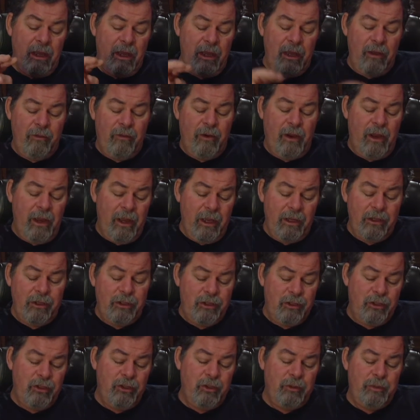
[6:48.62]
if I had to
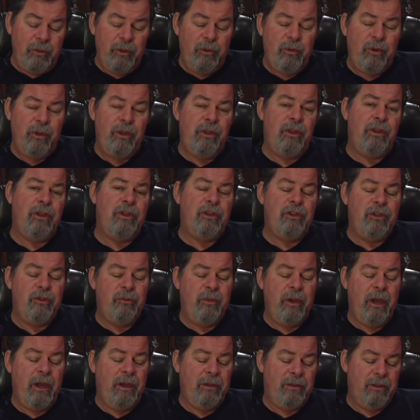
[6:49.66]
choose between these two
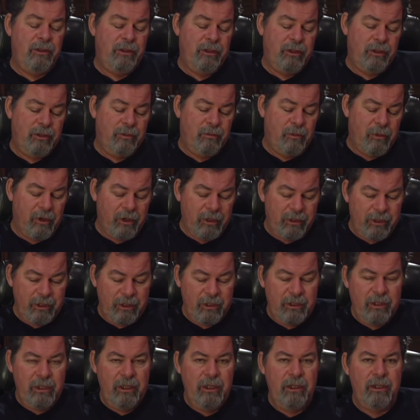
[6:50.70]
passages, Mark
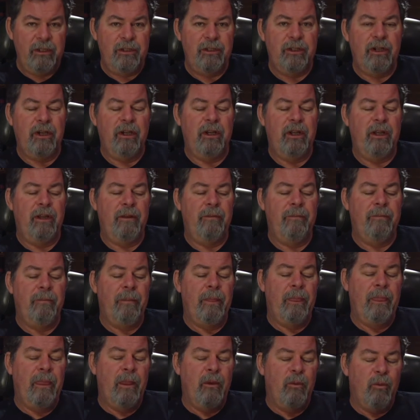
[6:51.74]
16 and John 8,
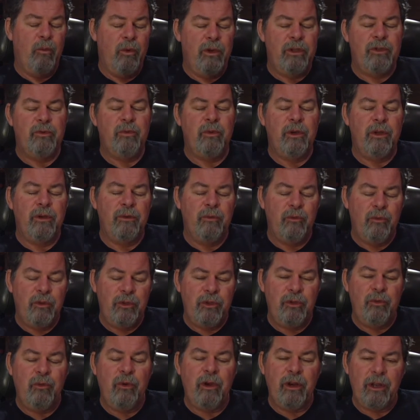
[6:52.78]
which one
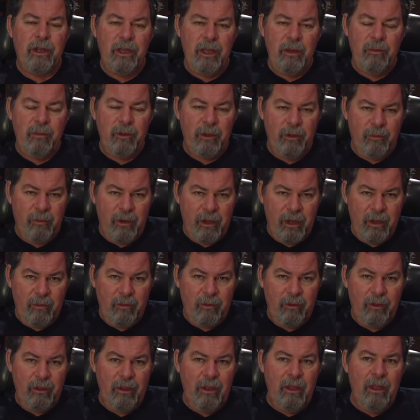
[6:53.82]
would you want to keep in the
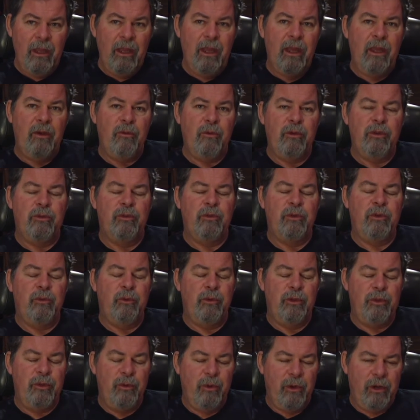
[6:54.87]
Bible and which one
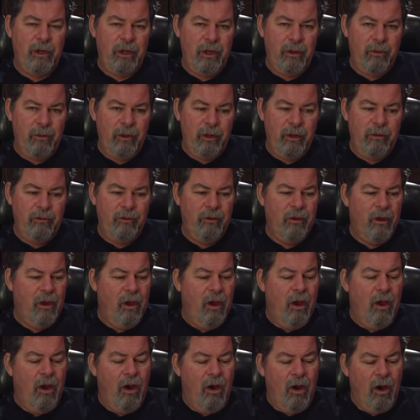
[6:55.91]
would you want to get rid of?
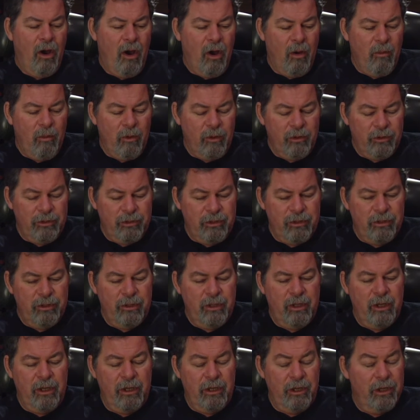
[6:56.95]
Almost
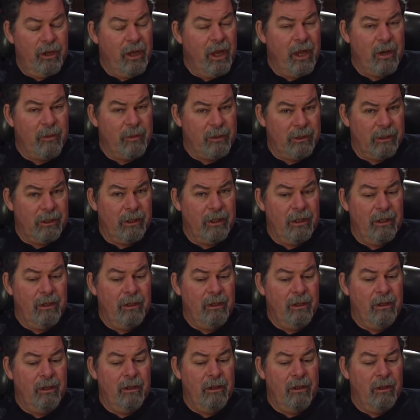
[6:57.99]
uh, unanimously,
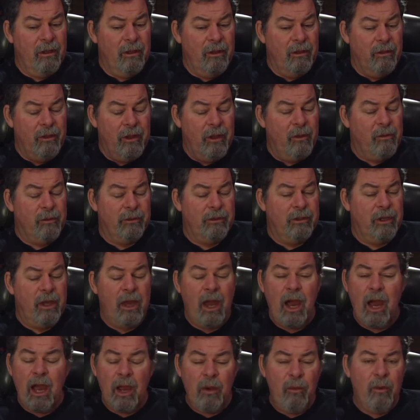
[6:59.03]
they will say,
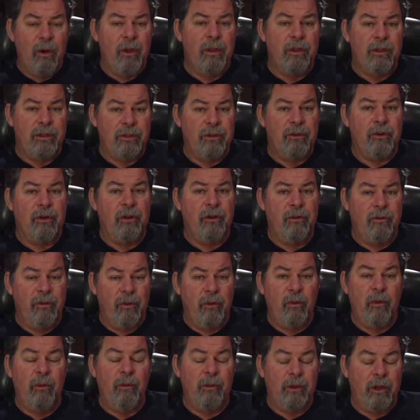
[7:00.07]
I want the story of the
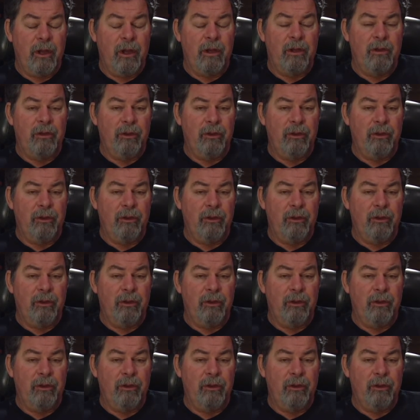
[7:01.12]
woman caught in